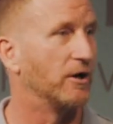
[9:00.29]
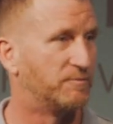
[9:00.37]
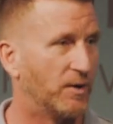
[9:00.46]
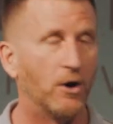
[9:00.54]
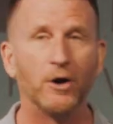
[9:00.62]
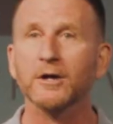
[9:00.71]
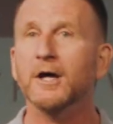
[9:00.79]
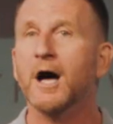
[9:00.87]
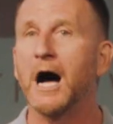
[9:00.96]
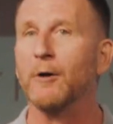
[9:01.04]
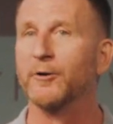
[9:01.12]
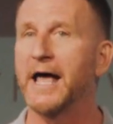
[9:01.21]
on Paul.
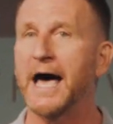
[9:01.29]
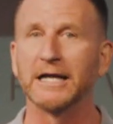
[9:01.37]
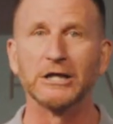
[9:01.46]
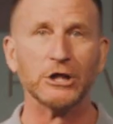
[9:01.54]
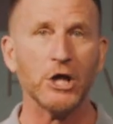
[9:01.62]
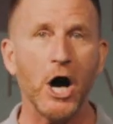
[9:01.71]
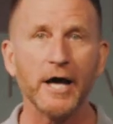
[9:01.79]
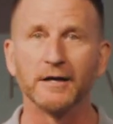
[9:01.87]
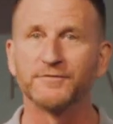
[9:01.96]
I would have had a lot